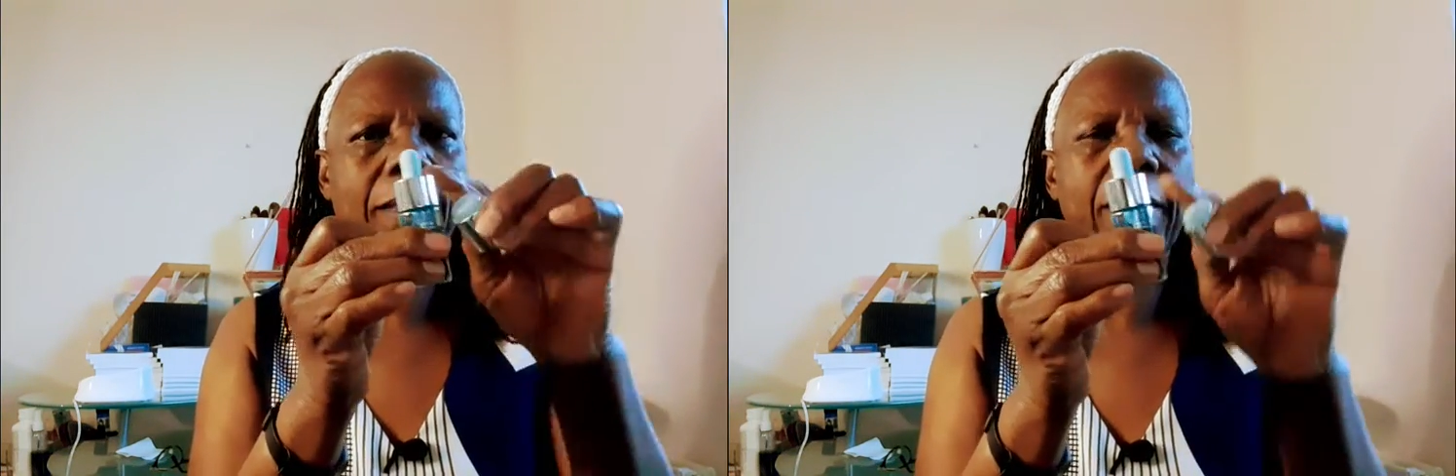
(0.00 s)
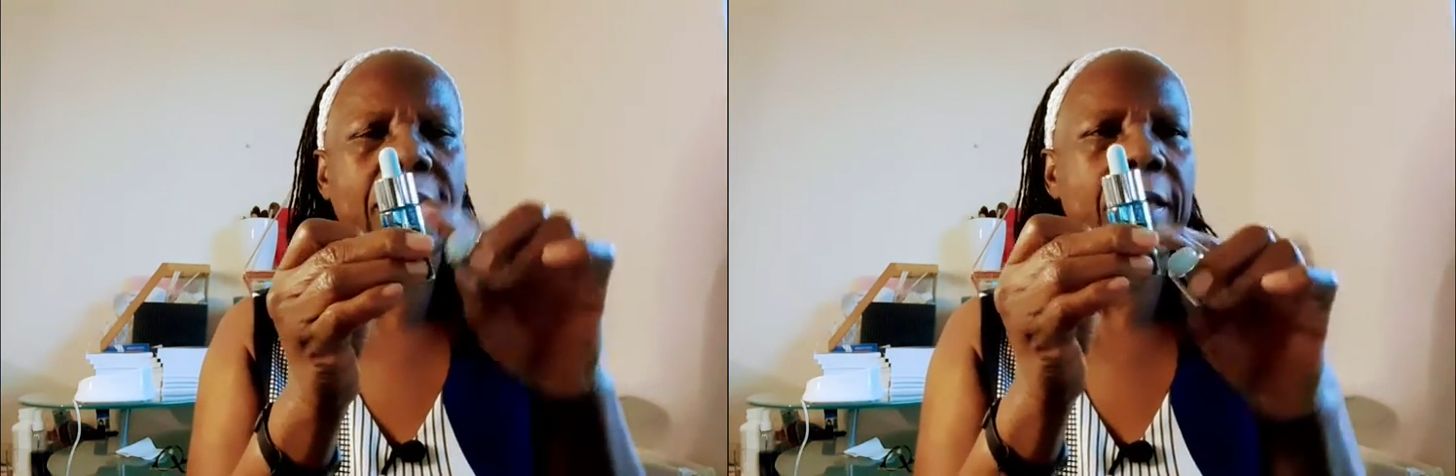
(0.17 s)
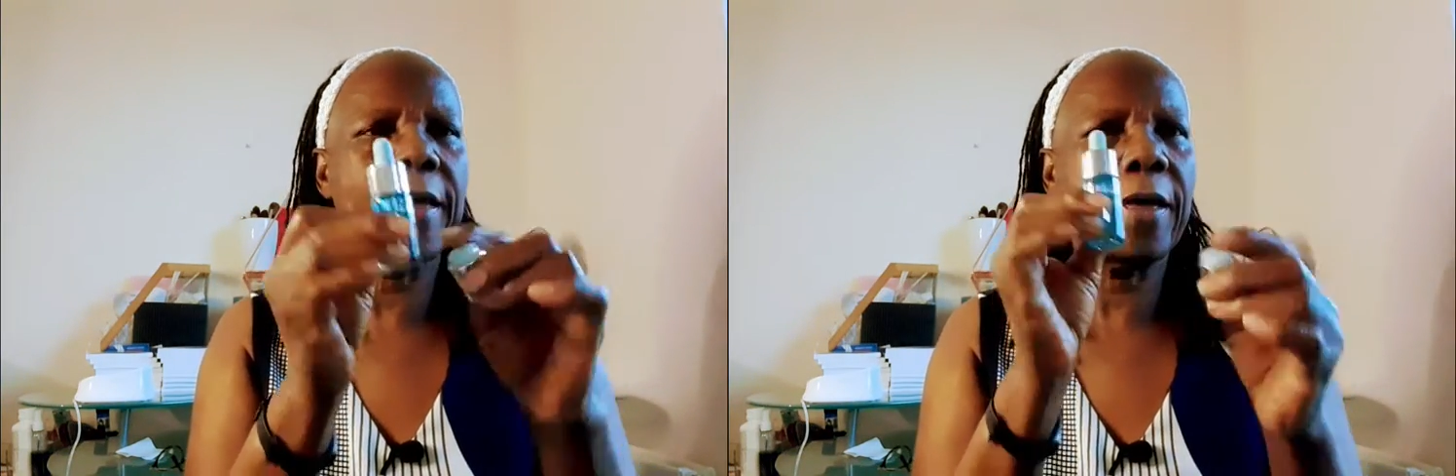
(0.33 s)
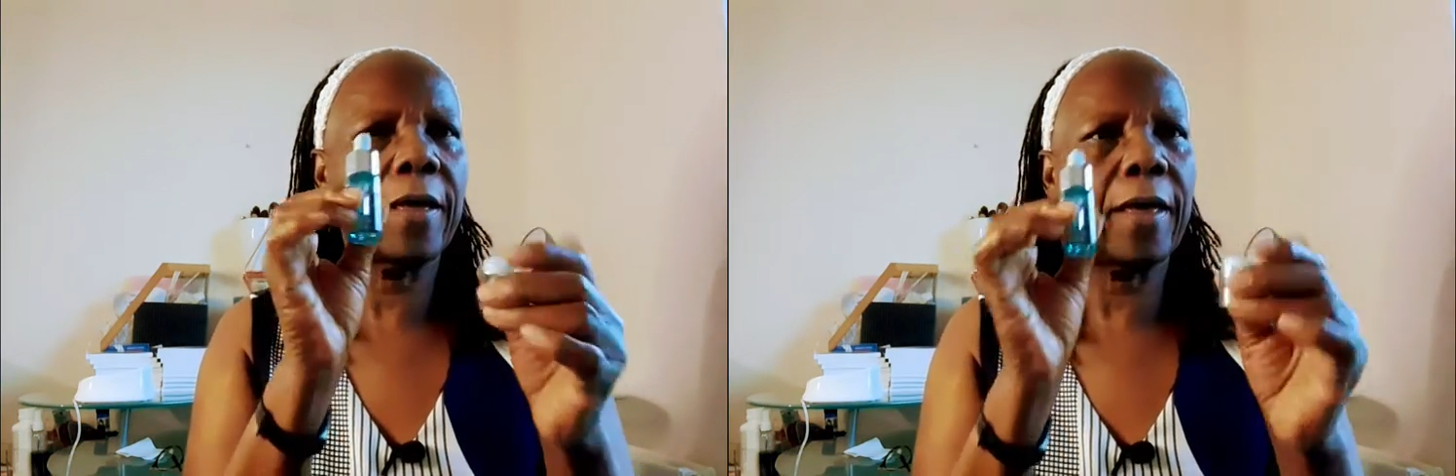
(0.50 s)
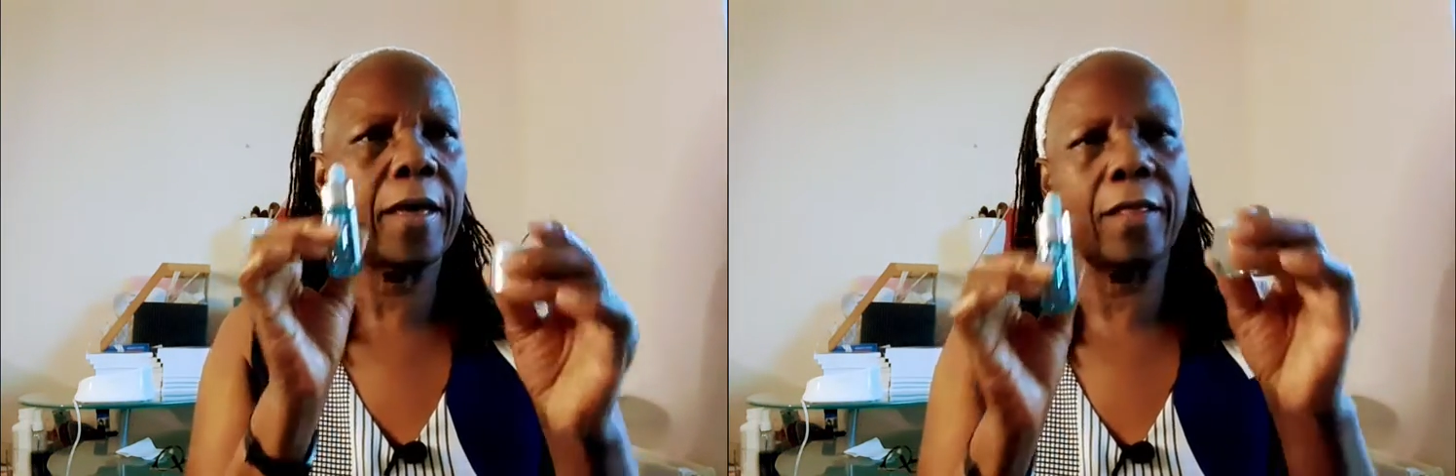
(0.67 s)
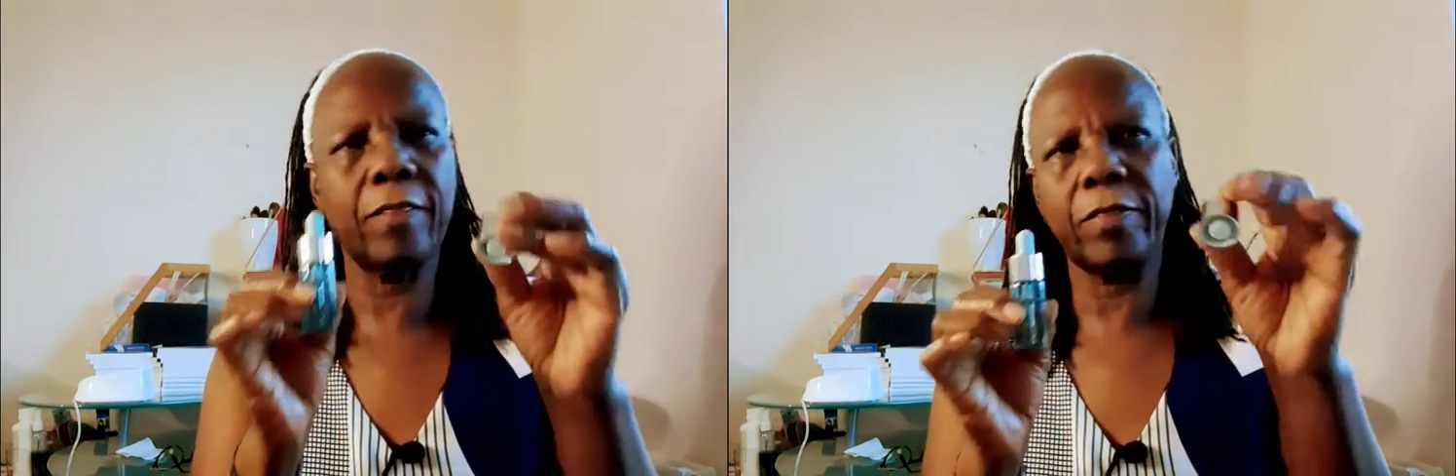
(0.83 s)
here
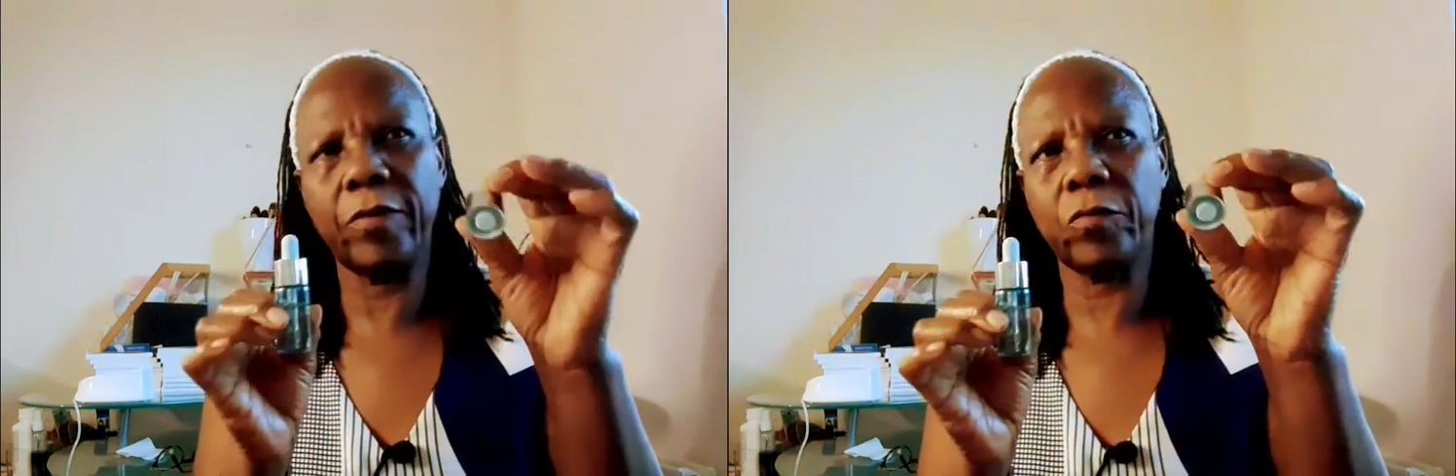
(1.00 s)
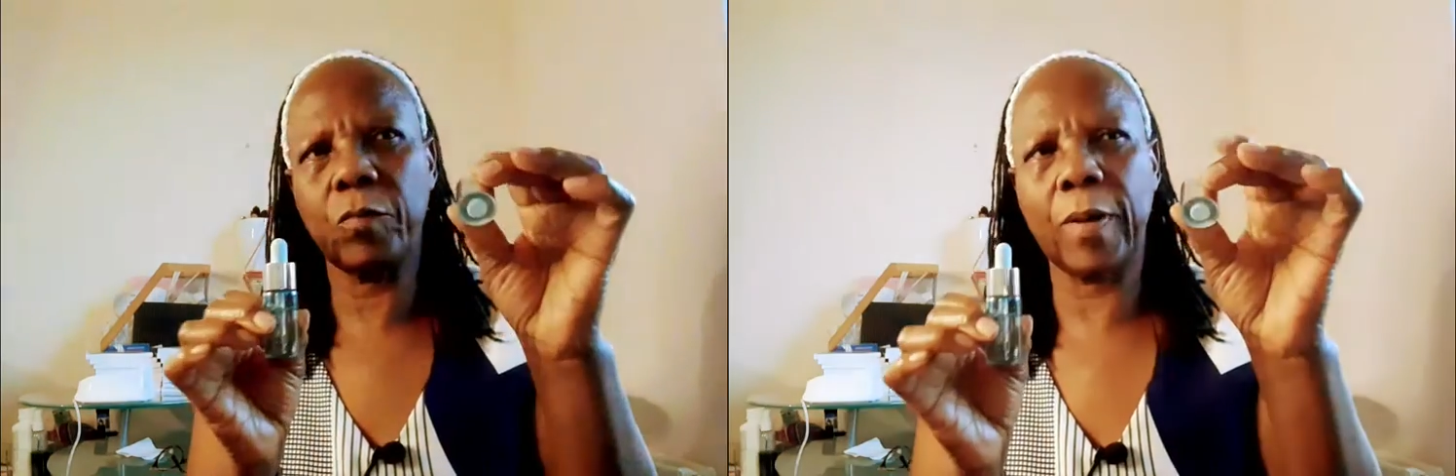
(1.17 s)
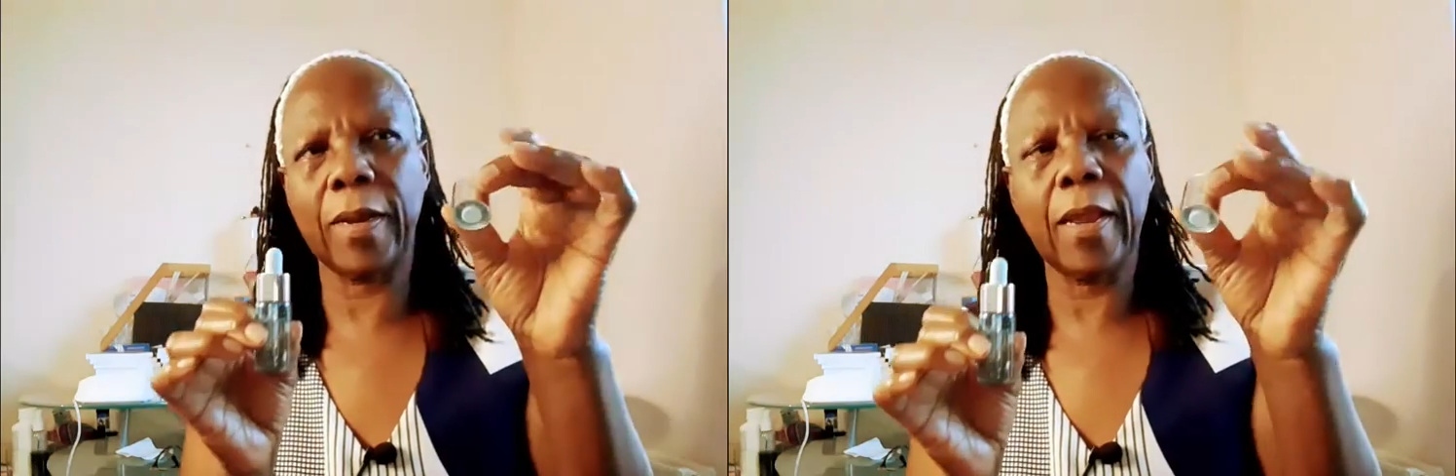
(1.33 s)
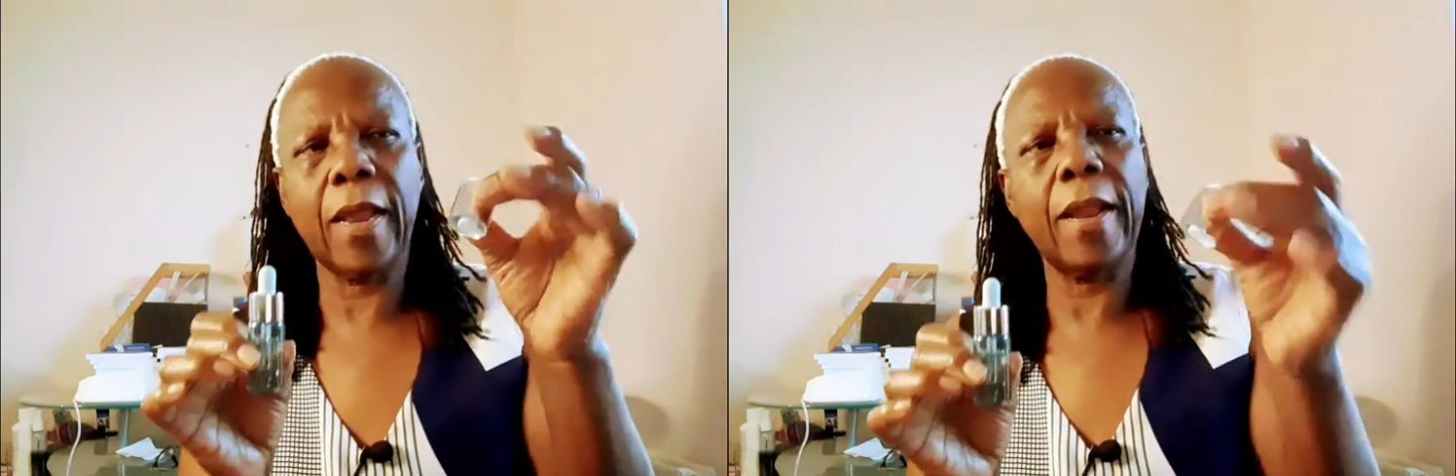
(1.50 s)
and this one.